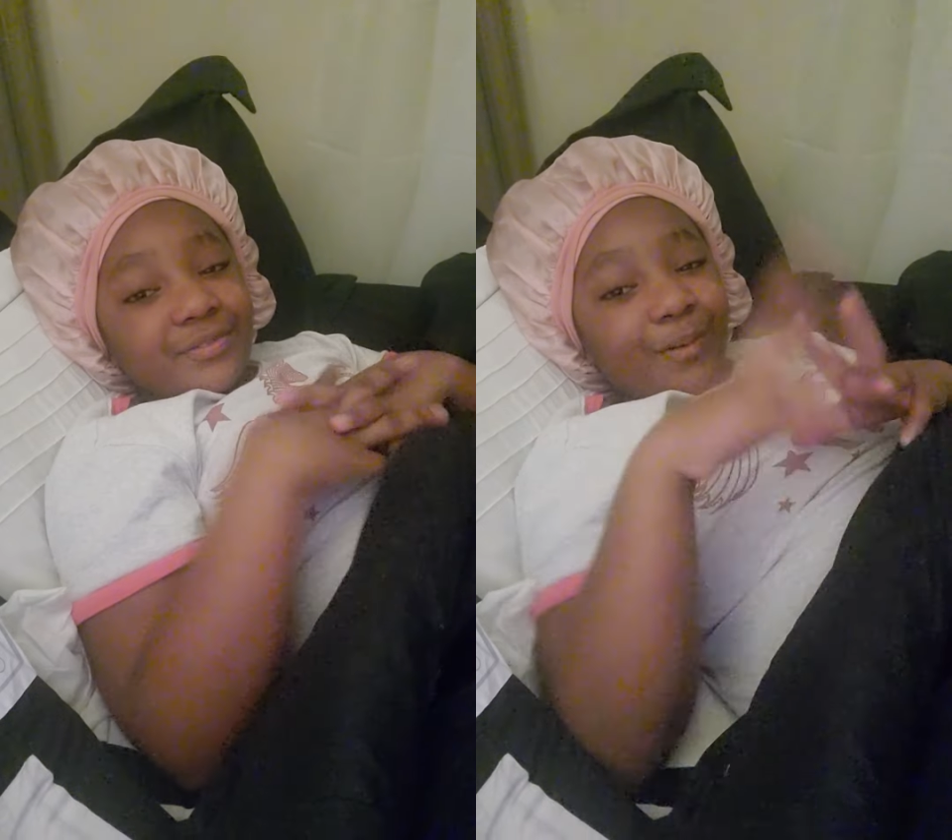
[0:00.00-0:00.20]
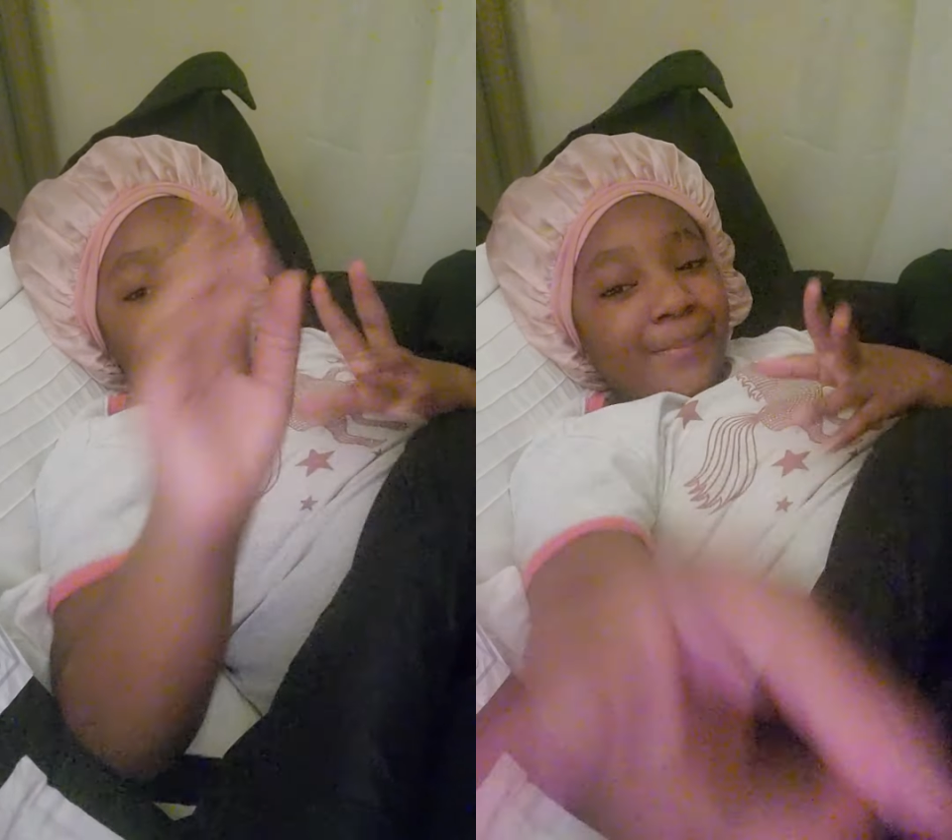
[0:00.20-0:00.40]

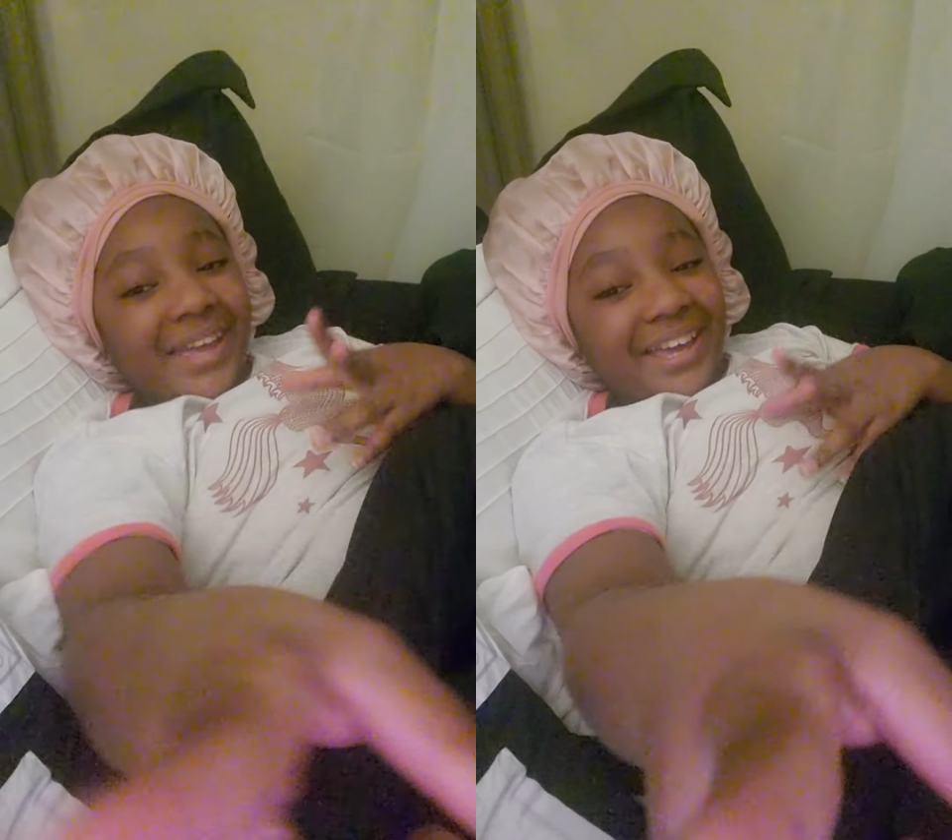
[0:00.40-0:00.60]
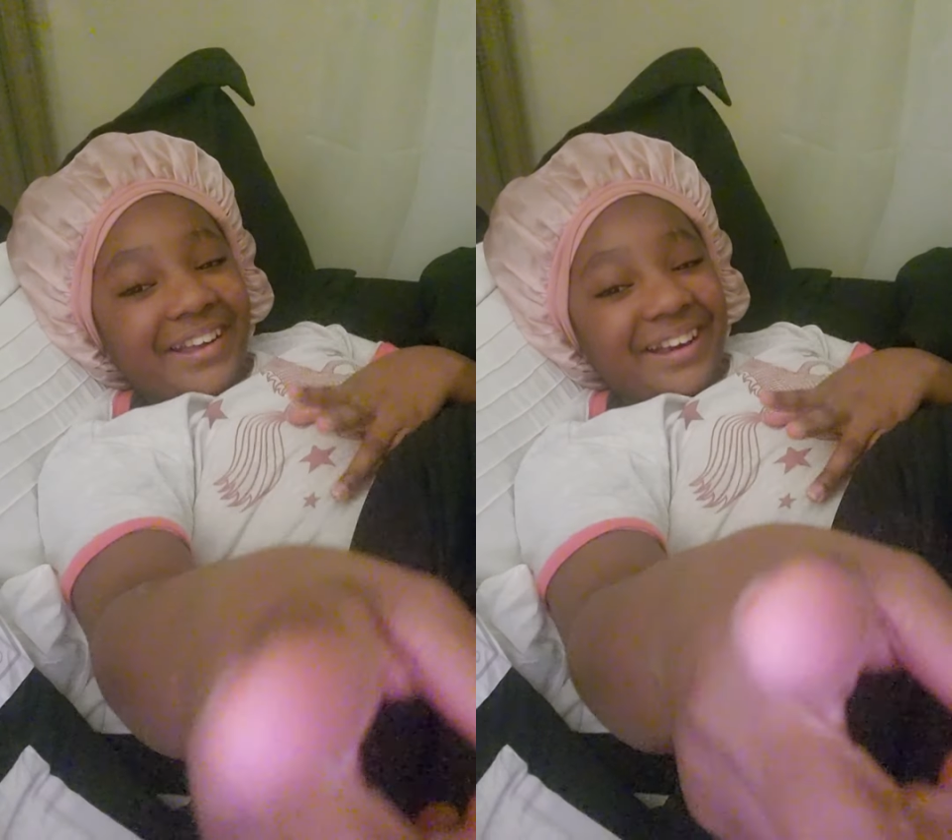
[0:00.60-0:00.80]
For
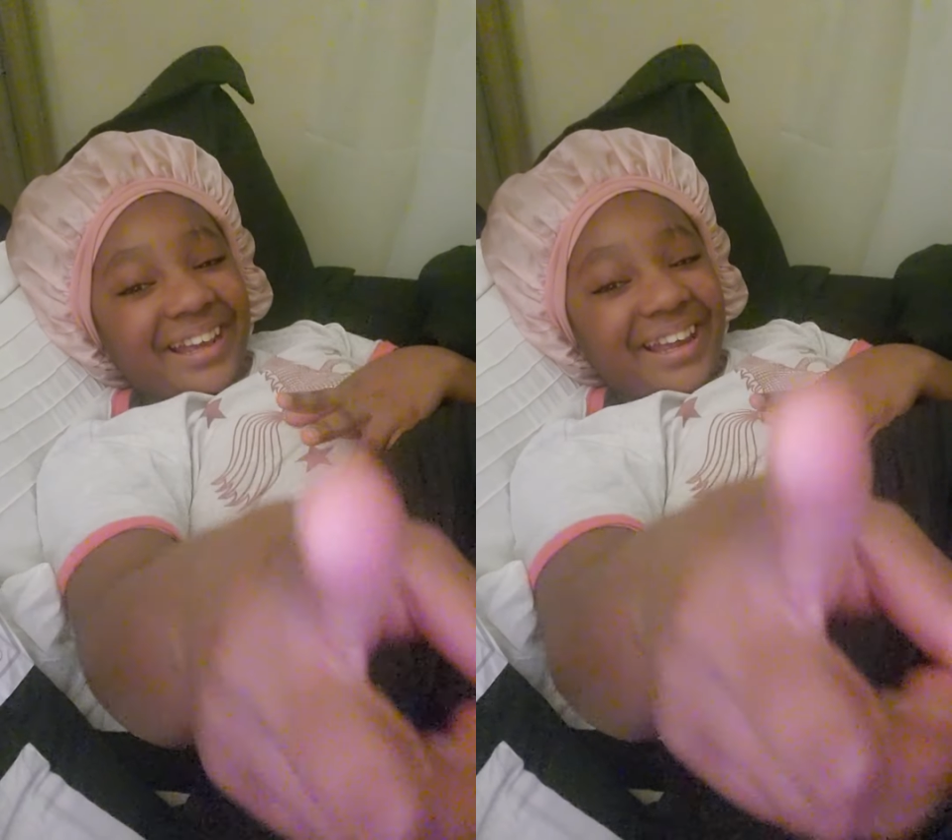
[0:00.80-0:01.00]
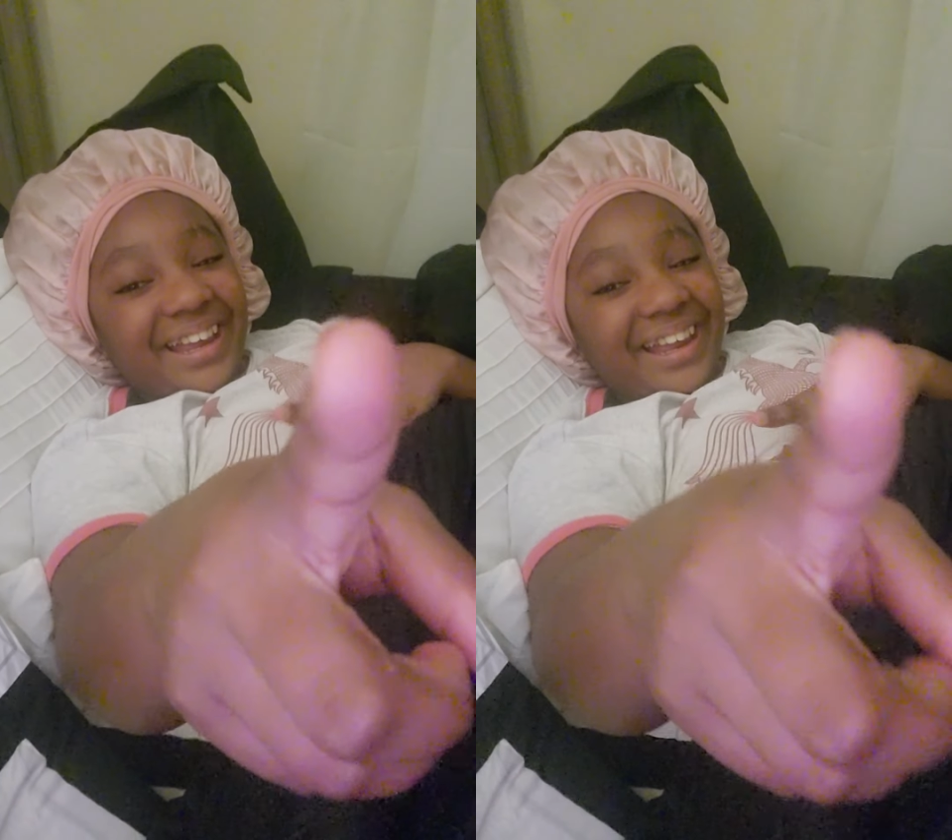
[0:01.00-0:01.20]
meet and
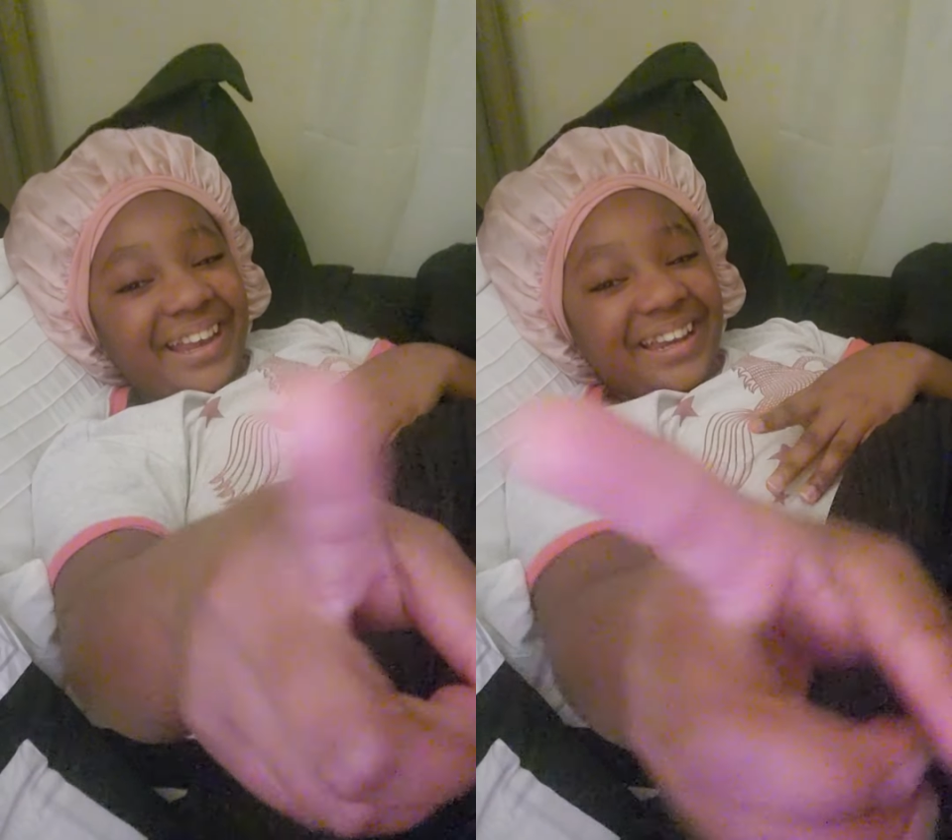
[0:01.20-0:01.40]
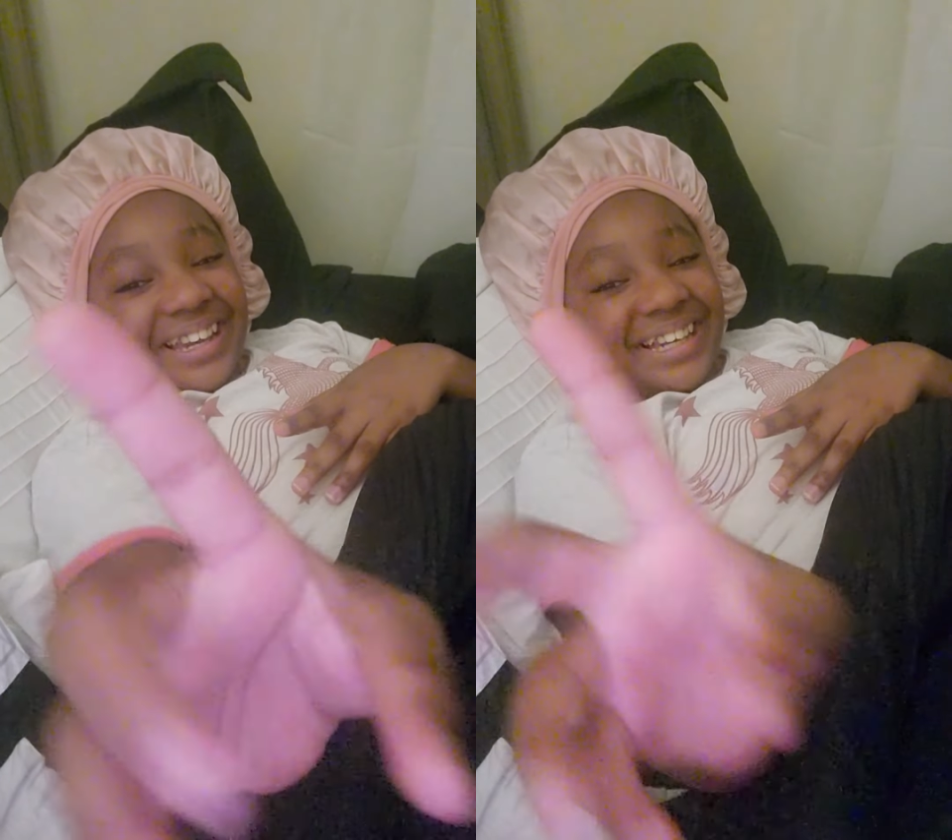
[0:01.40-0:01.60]
greet.